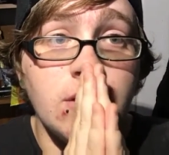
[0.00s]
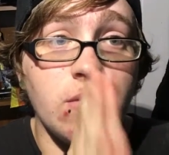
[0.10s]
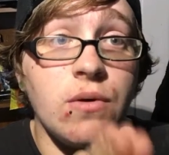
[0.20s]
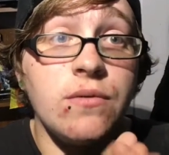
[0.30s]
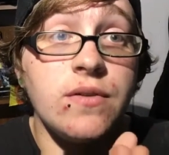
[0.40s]

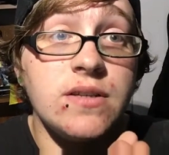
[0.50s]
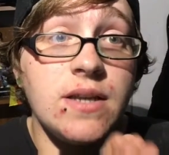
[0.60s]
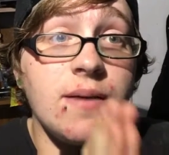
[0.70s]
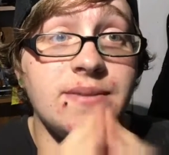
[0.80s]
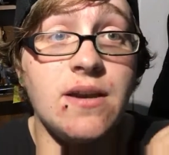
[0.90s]
your own
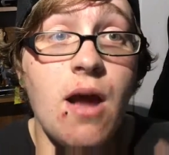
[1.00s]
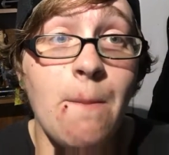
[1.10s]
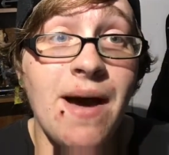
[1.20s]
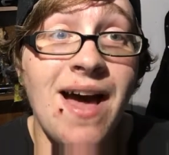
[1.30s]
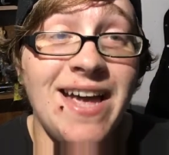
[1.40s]
footsteps and
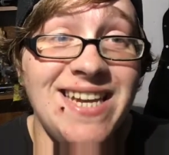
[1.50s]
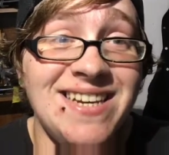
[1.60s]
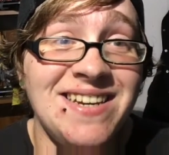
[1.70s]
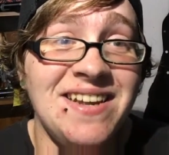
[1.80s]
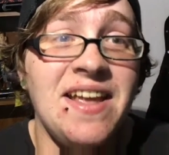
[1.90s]
not
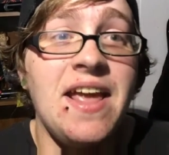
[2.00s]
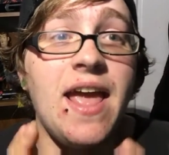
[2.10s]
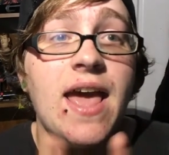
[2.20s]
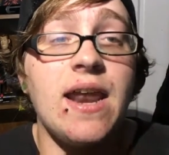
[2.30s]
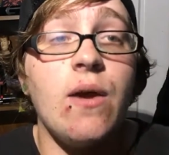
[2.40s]
mine,
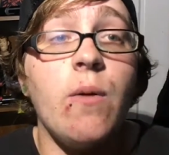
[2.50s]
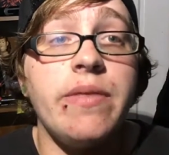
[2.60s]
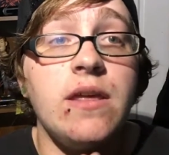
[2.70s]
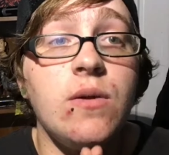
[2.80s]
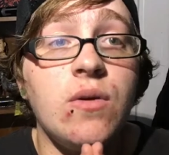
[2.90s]
and I
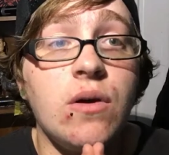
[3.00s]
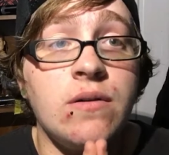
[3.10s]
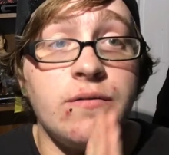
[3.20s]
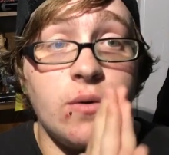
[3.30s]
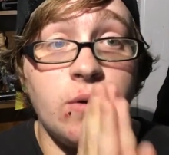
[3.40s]
hope that you go out
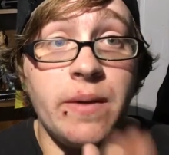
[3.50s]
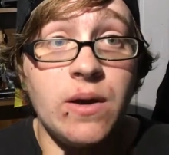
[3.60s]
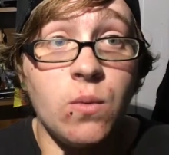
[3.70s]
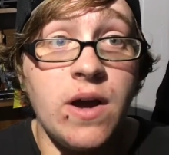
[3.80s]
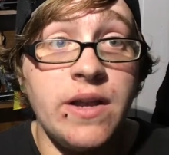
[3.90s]
and vote no
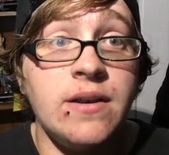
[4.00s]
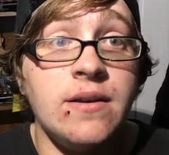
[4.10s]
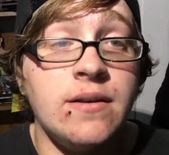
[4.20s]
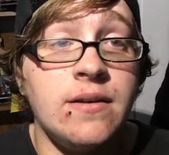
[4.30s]
matter what.